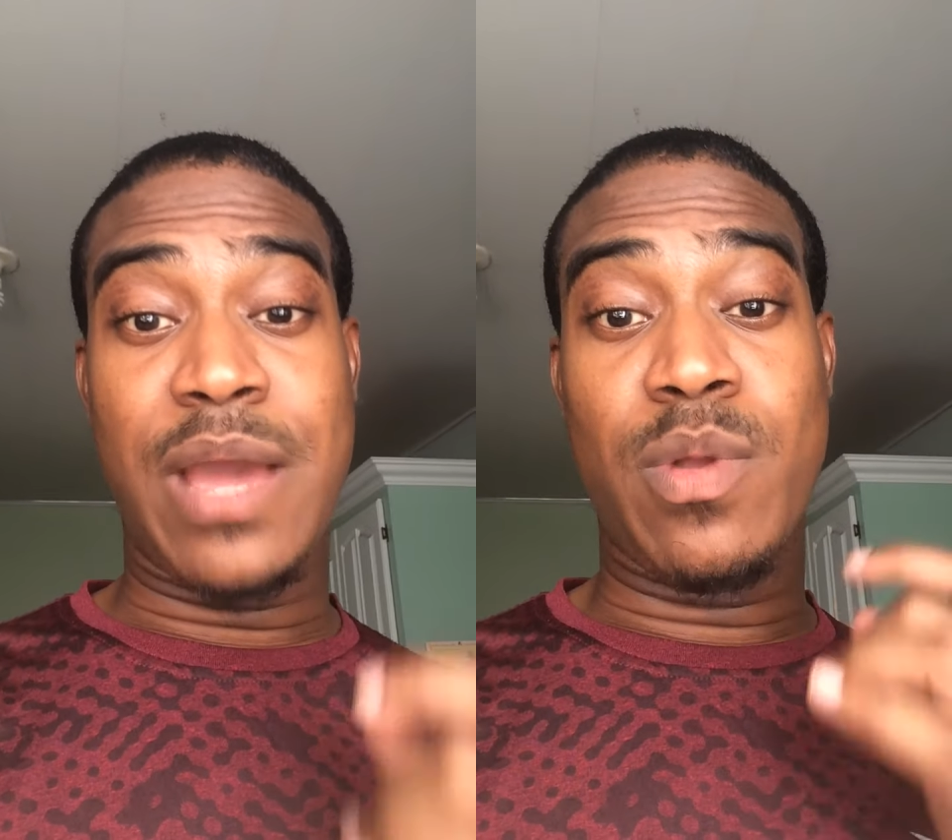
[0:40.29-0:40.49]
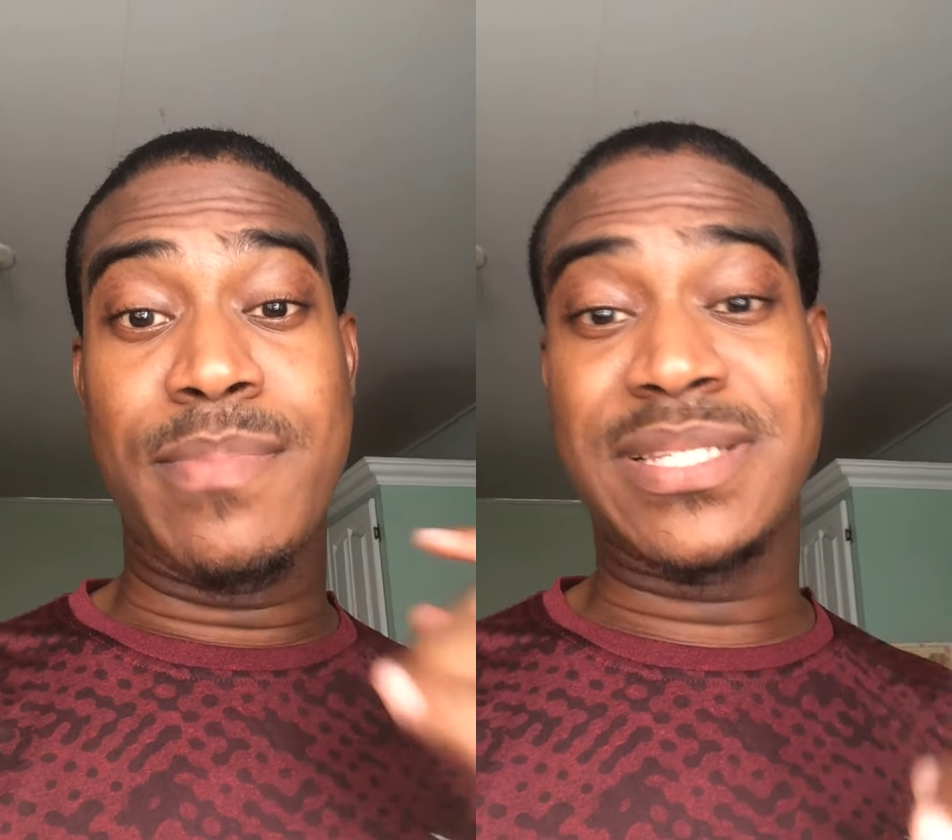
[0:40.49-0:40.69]

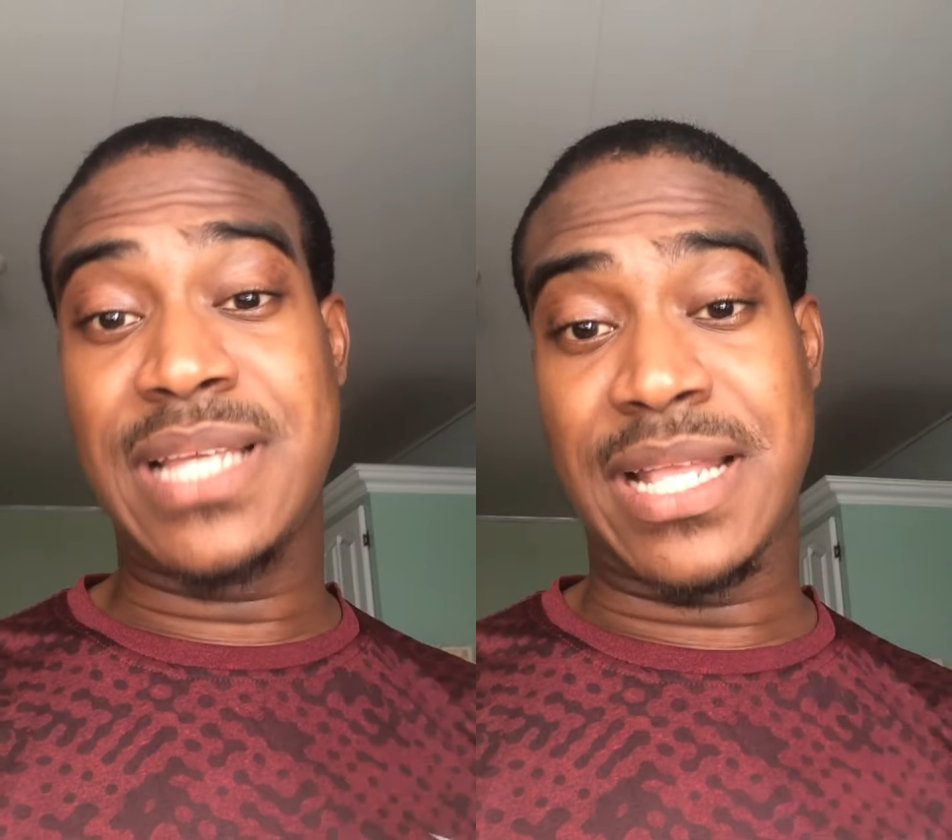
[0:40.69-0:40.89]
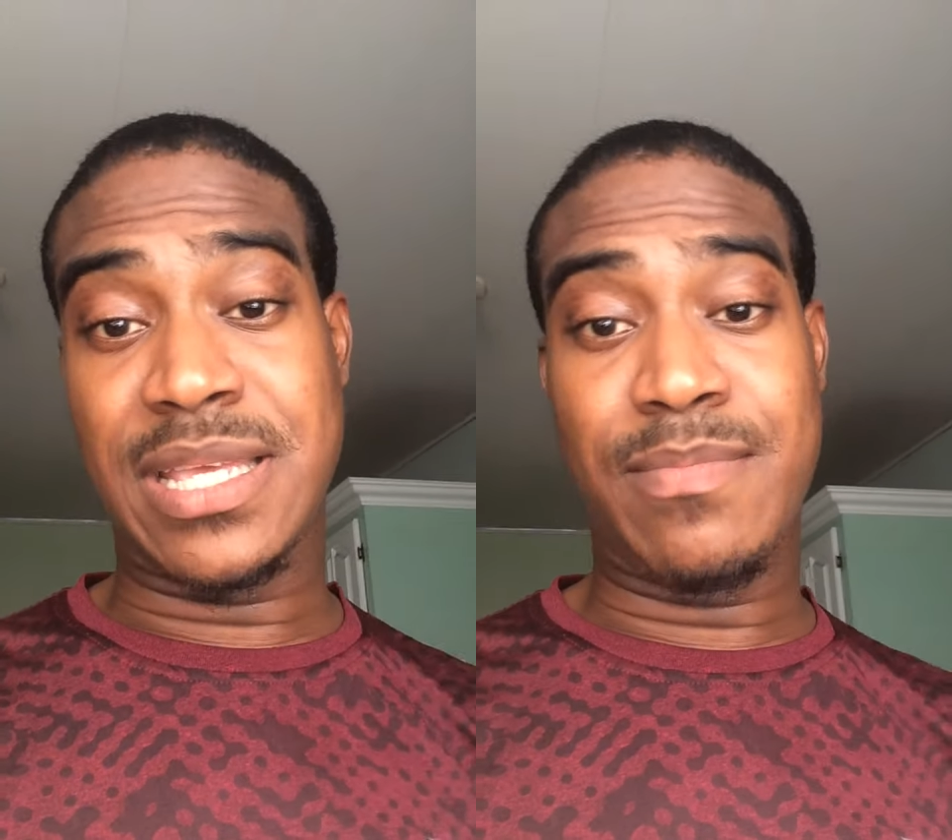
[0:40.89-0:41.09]
I will be
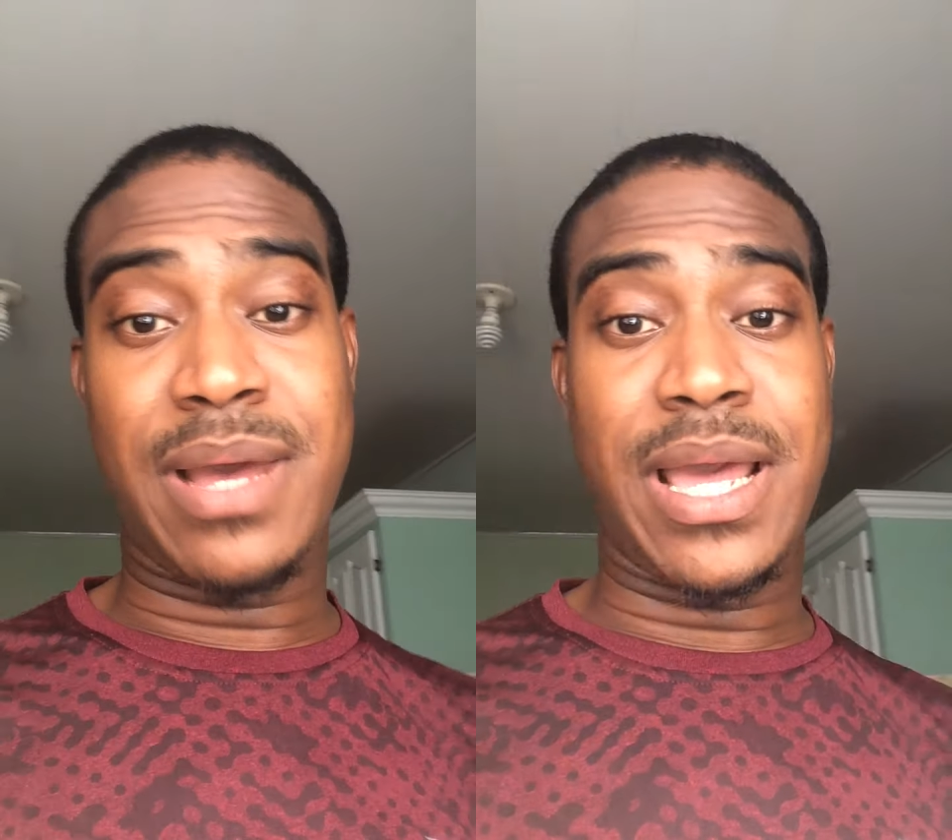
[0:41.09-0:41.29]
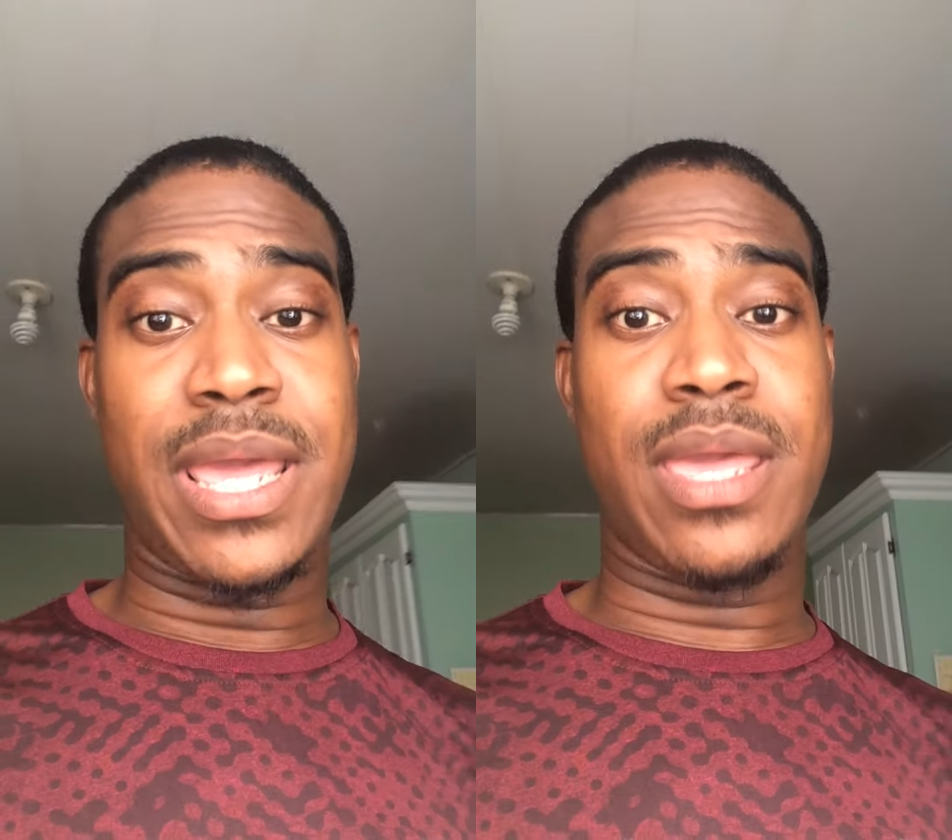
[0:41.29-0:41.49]
starting
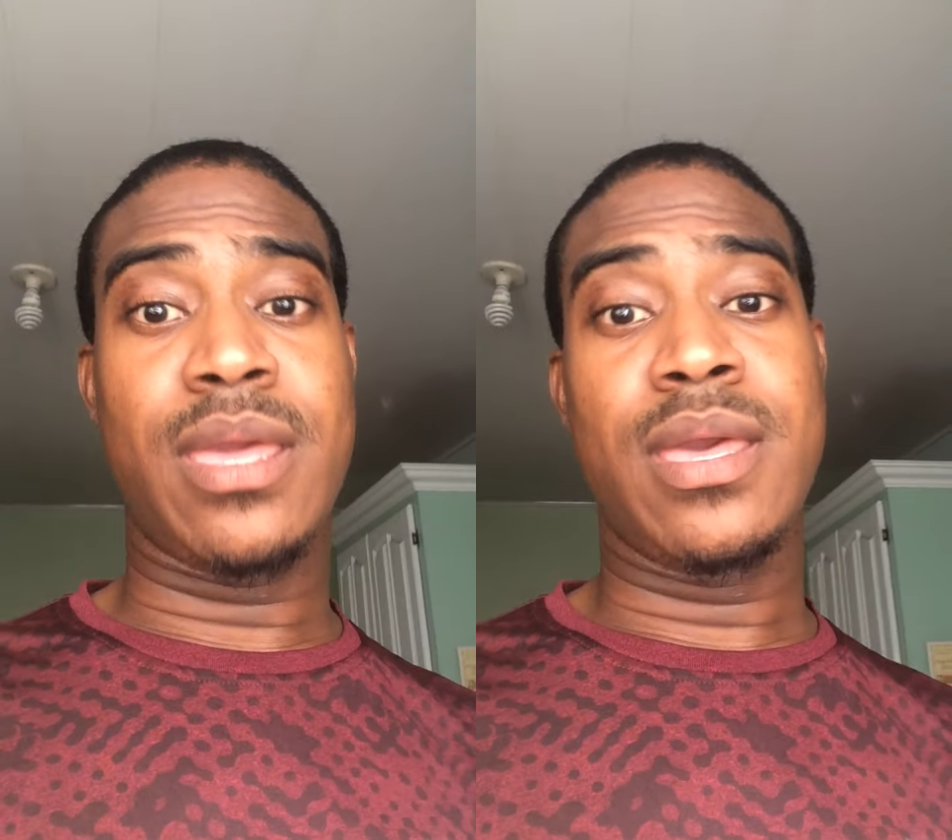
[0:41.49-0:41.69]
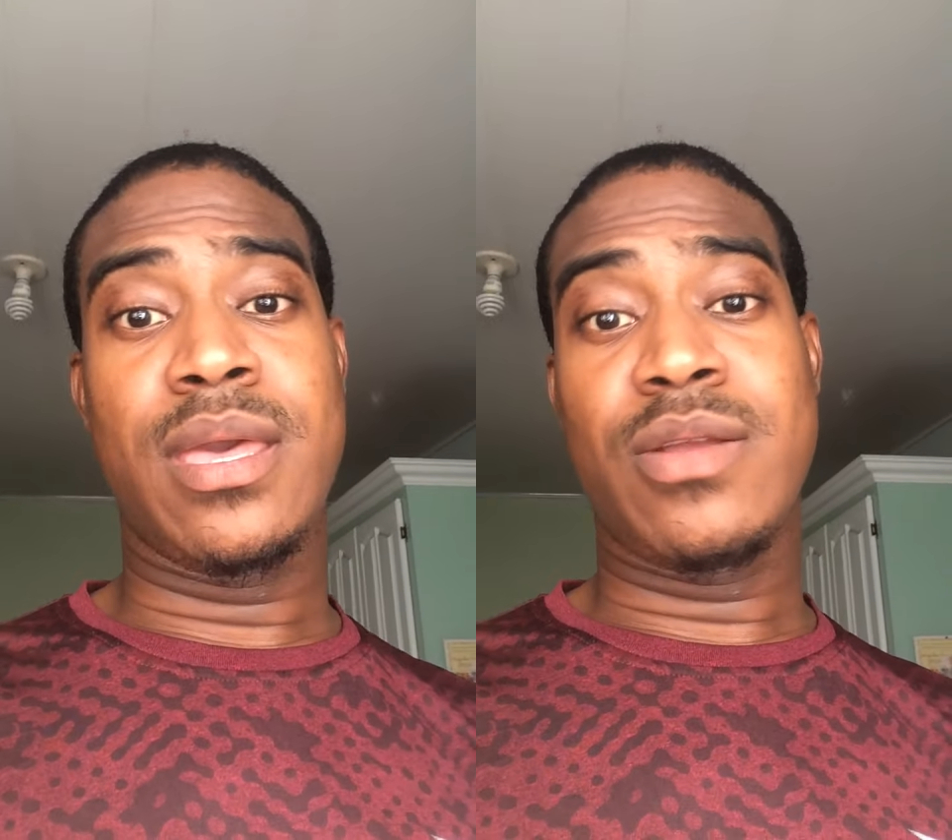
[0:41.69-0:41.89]
my,
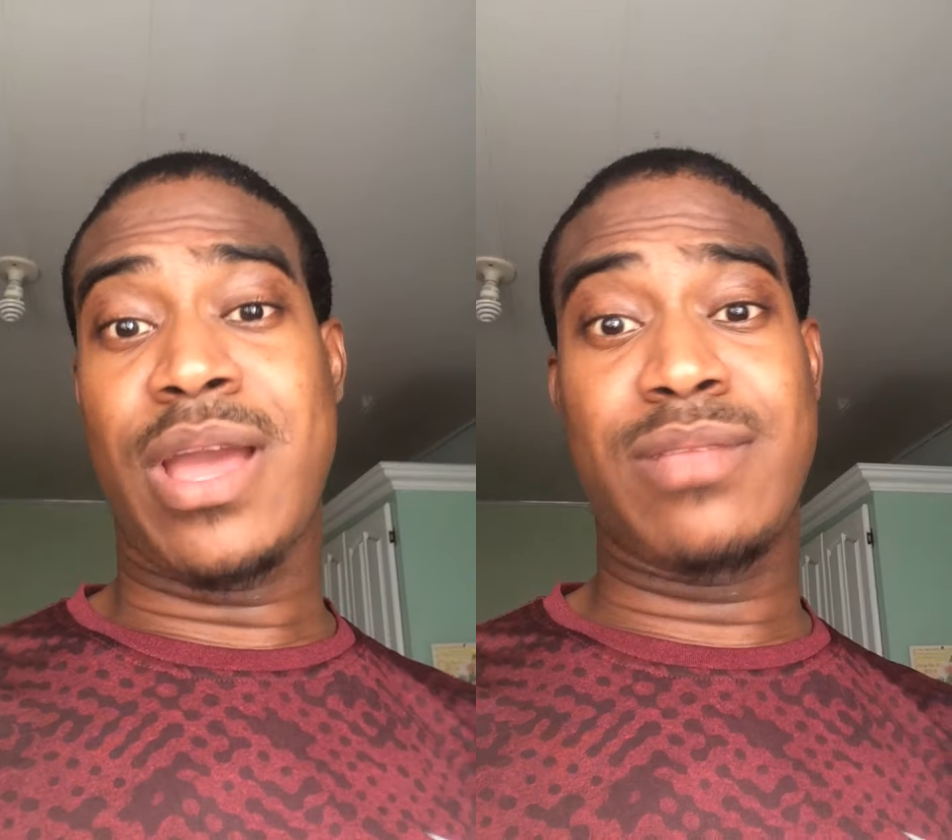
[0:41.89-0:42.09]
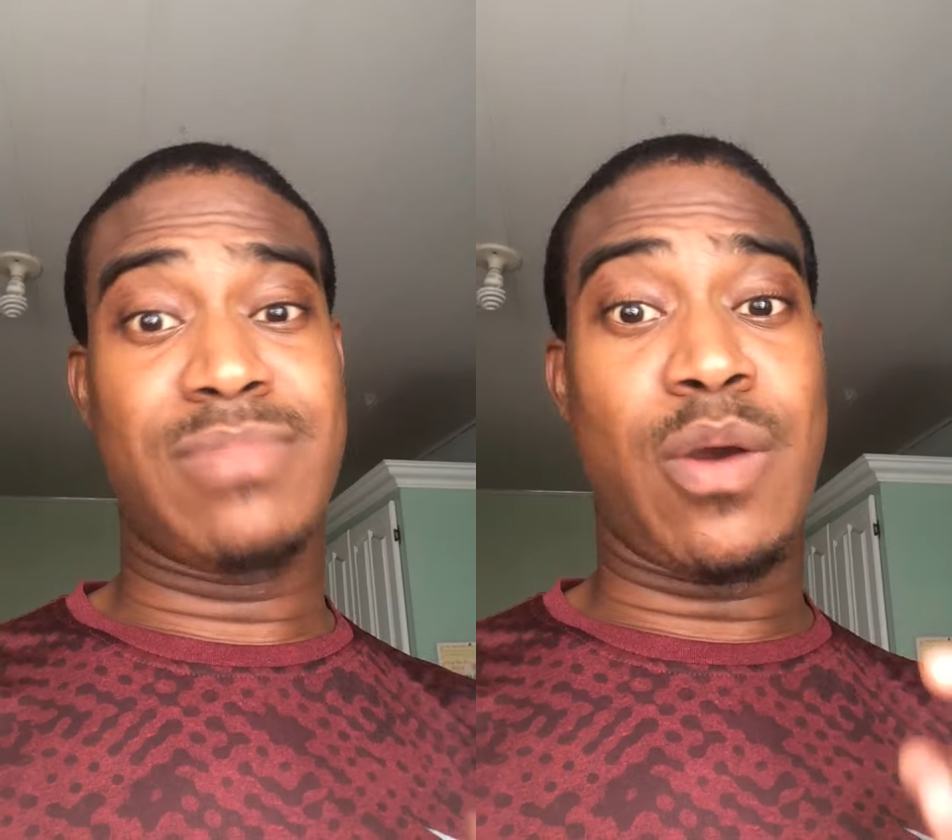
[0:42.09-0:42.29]
right?